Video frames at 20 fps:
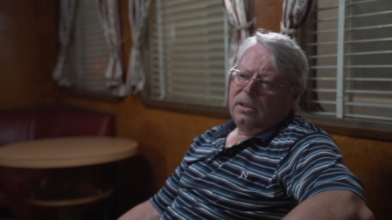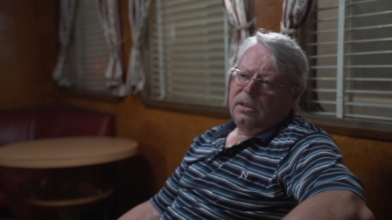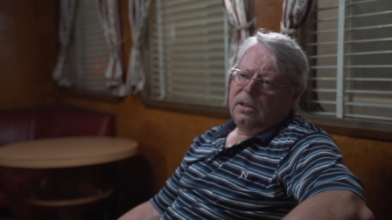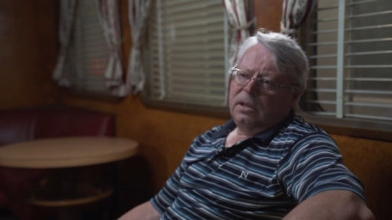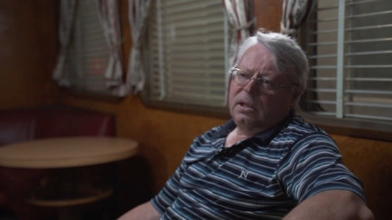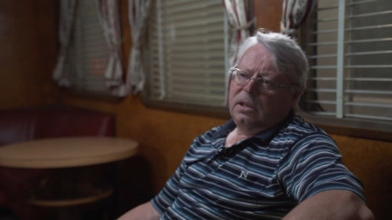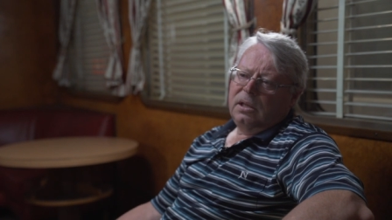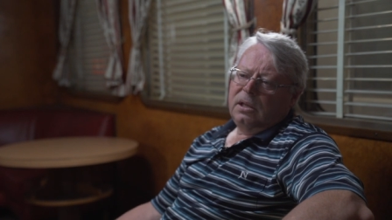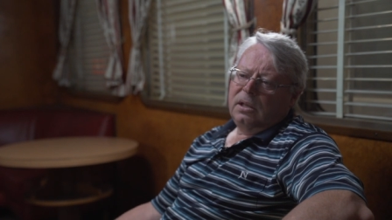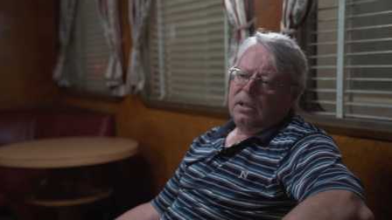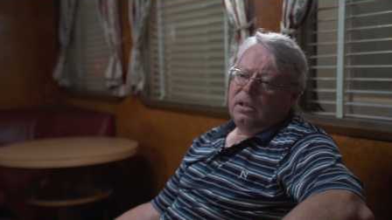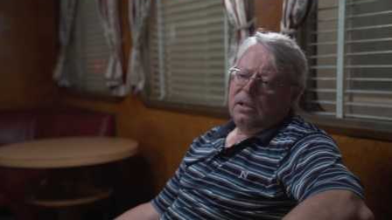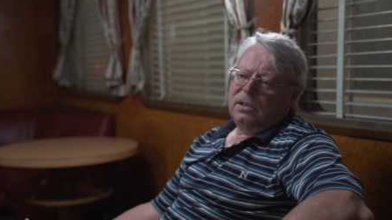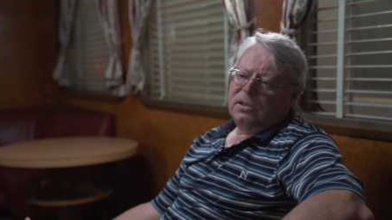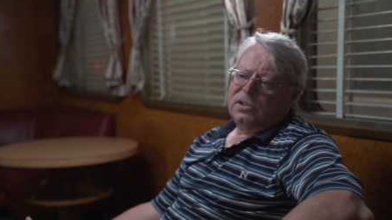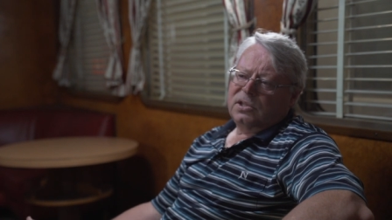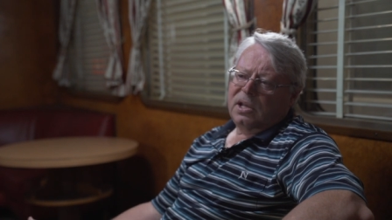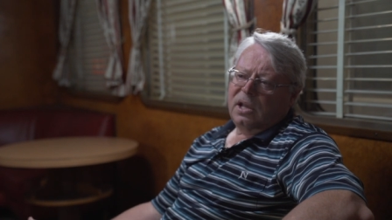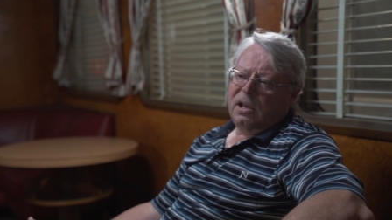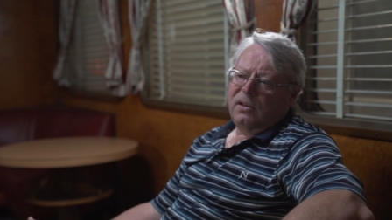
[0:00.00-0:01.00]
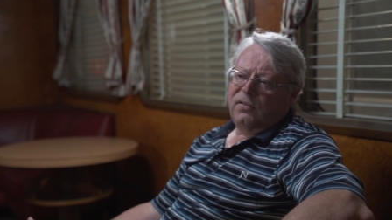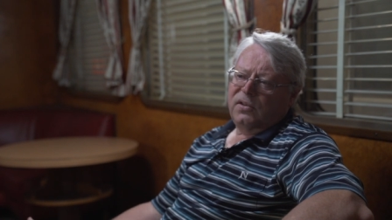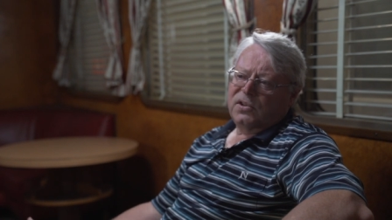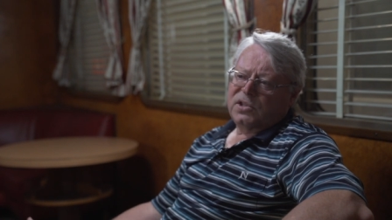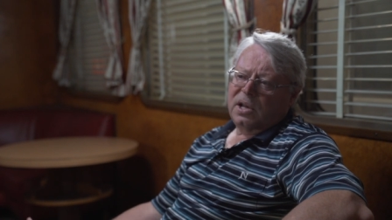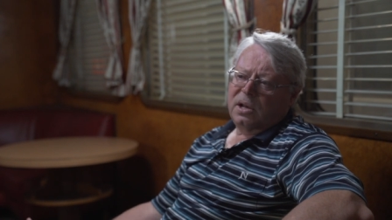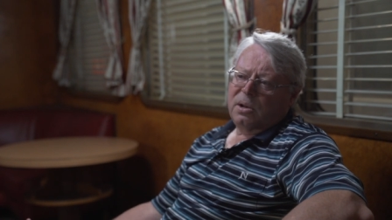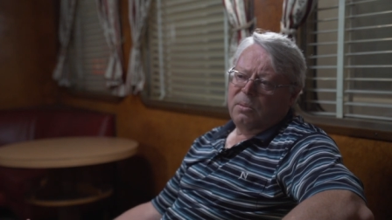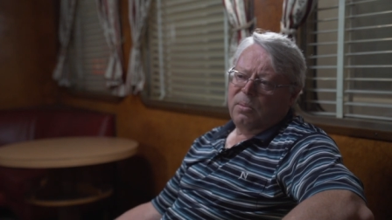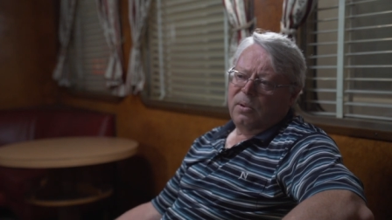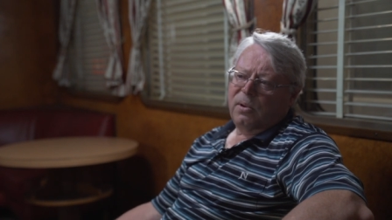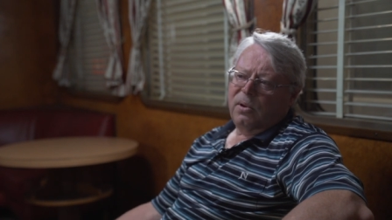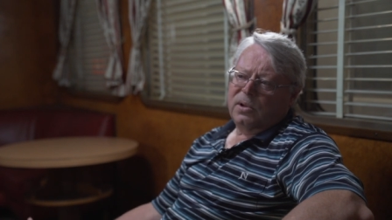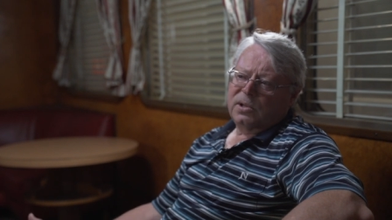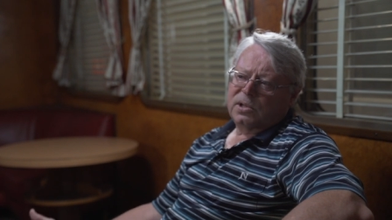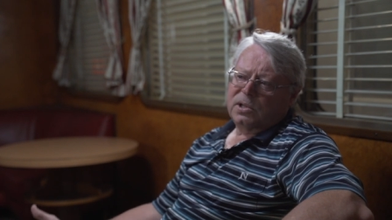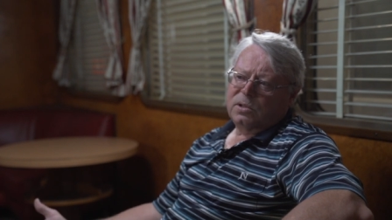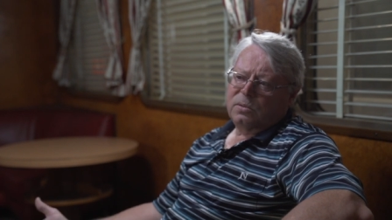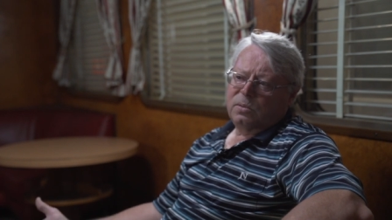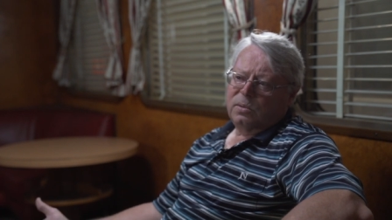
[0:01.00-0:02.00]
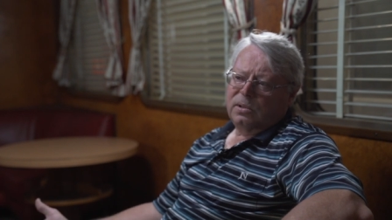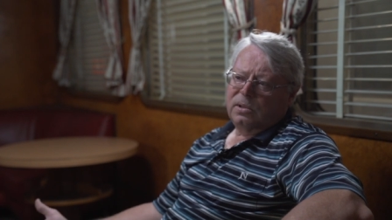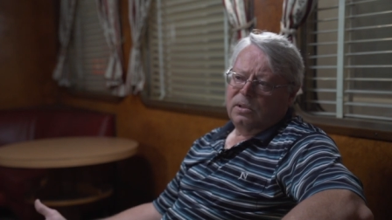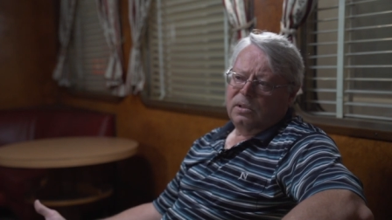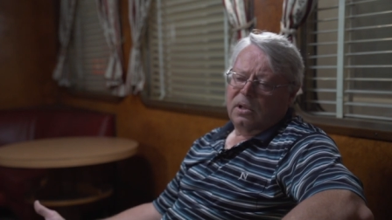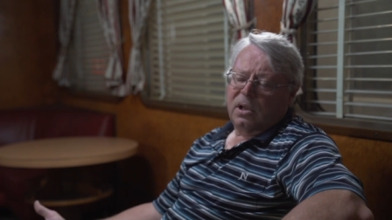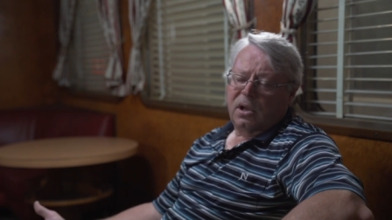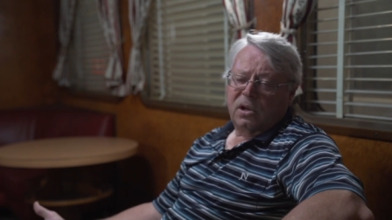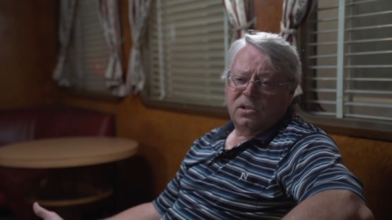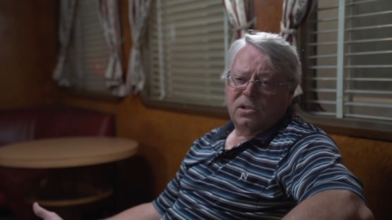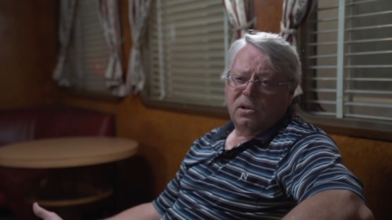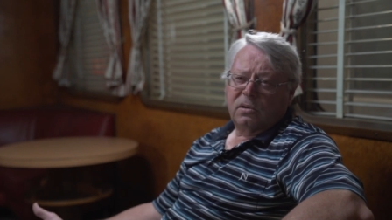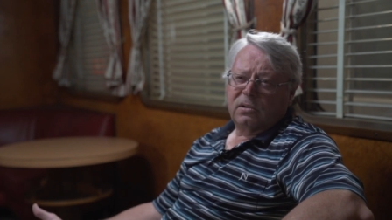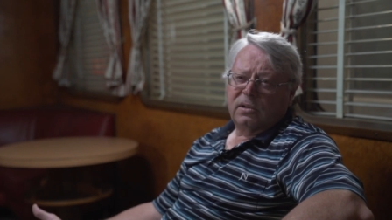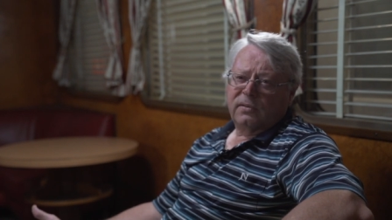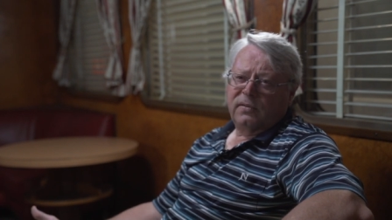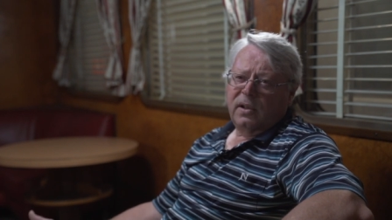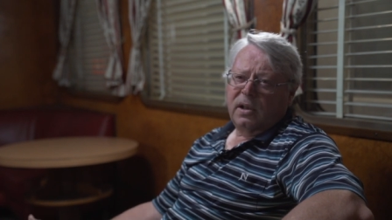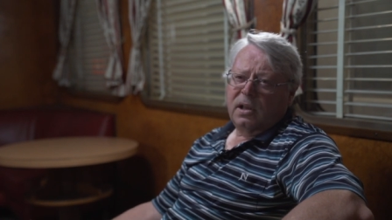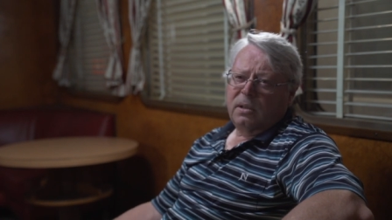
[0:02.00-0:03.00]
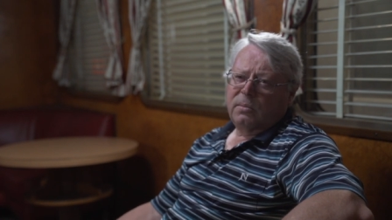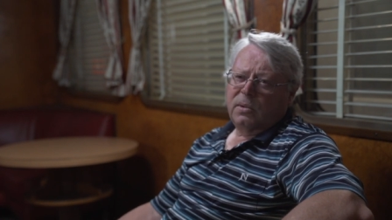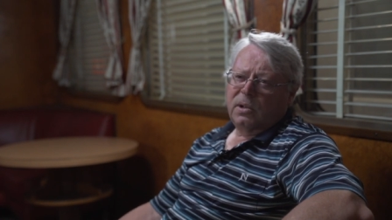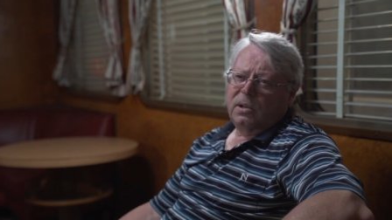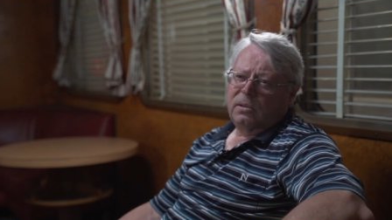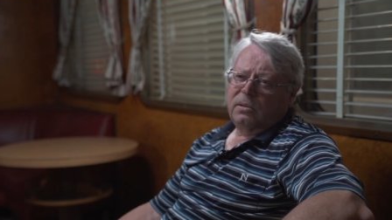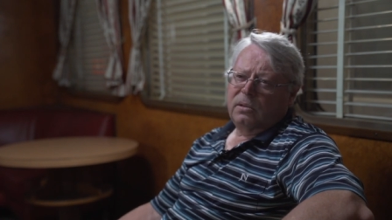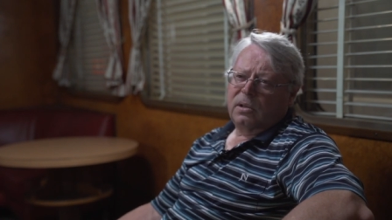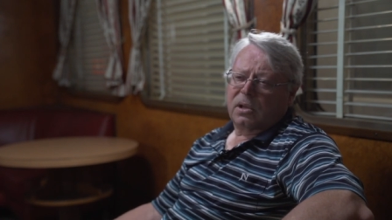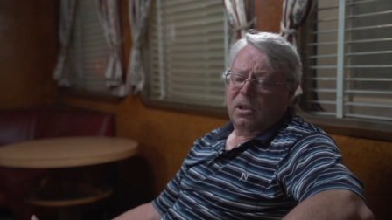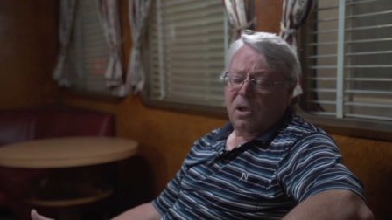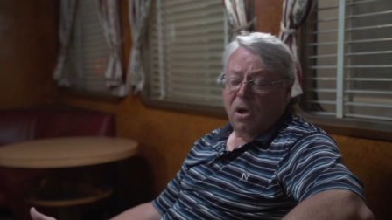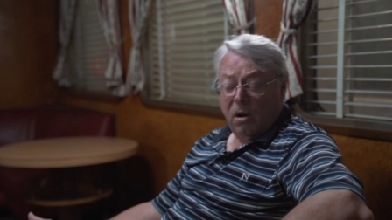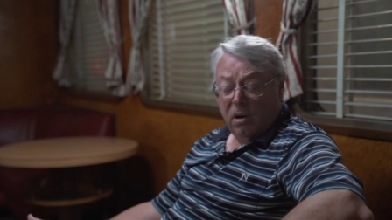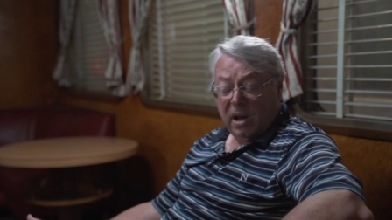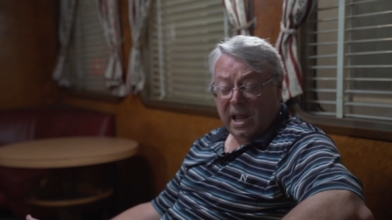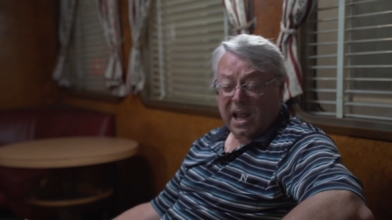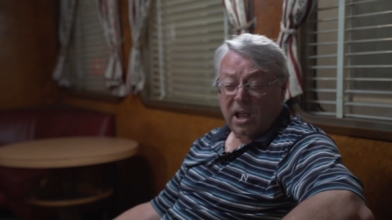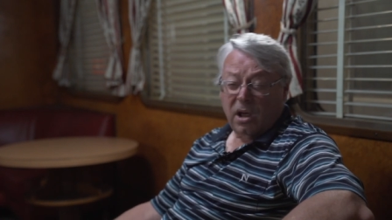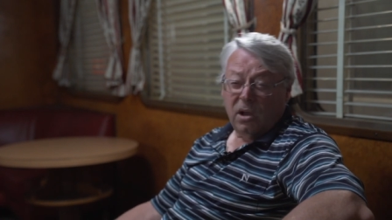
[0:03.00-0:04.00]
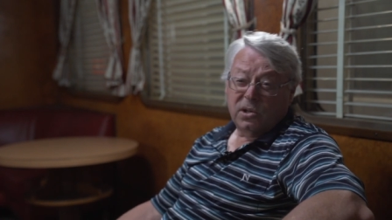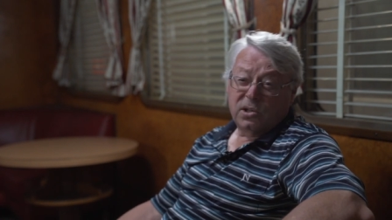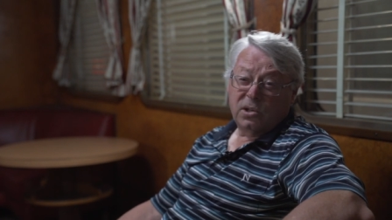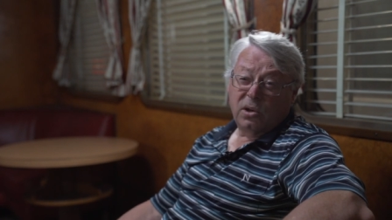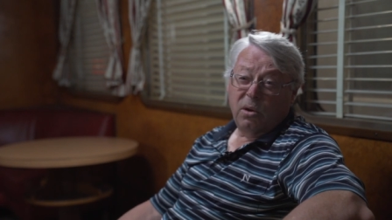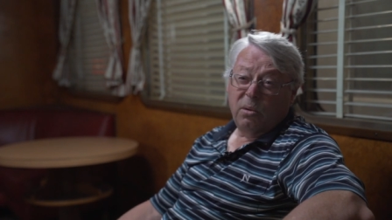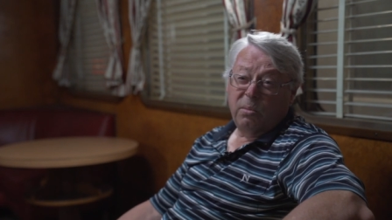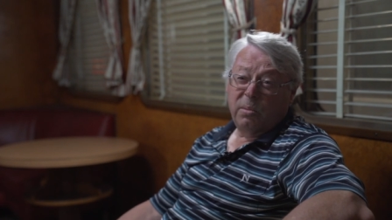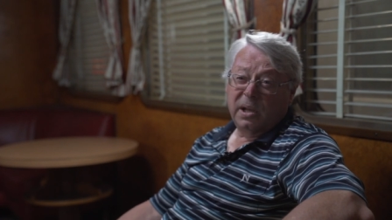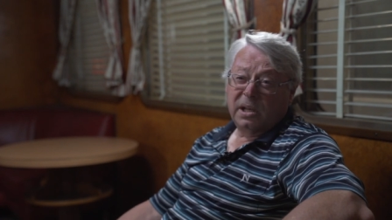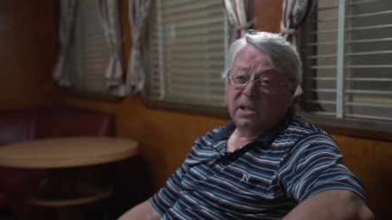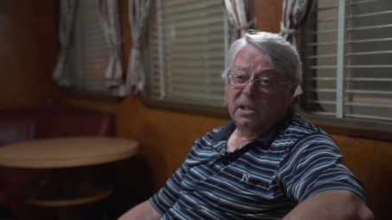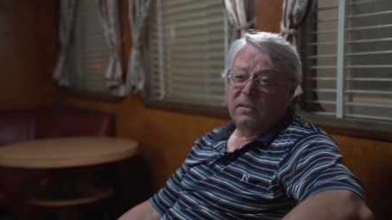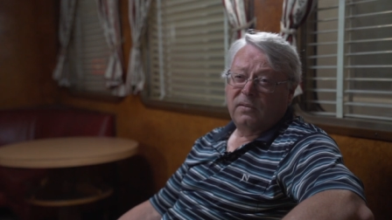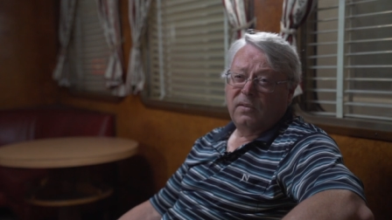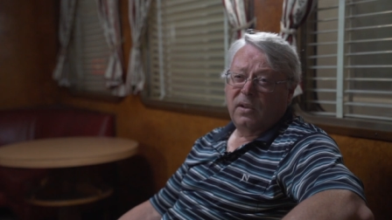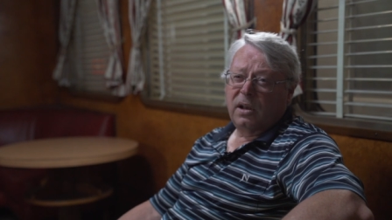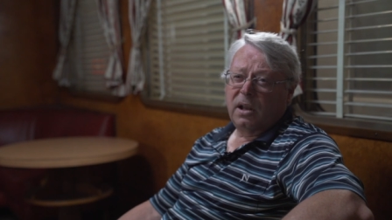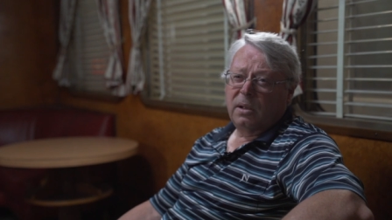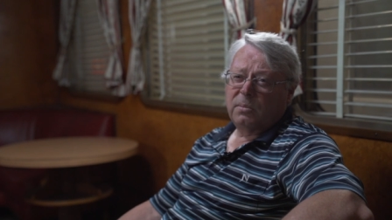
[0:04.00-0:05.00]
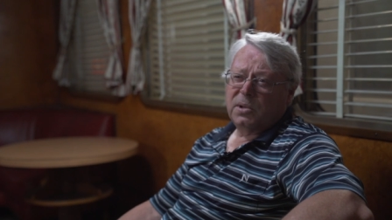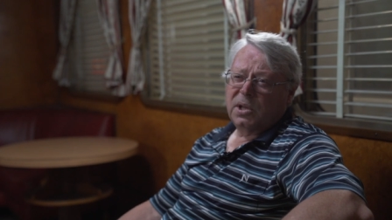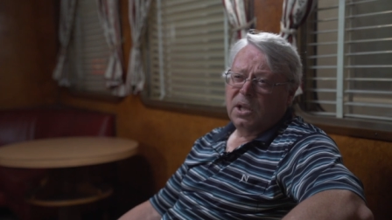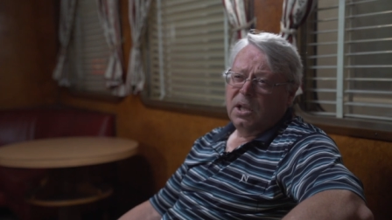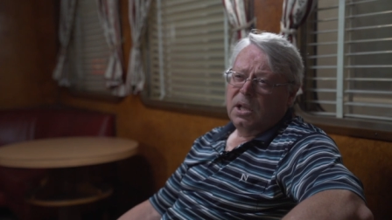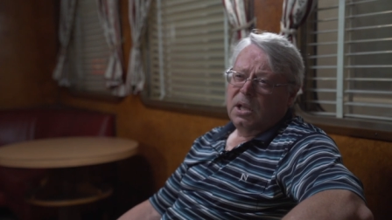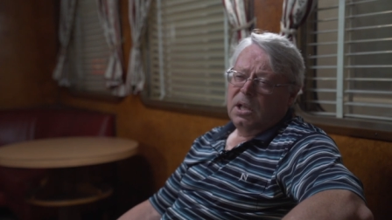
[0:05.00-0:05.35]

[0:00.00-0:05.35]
the, the Starfish Enterprises with the hotel development, the Colac Hotel being developed,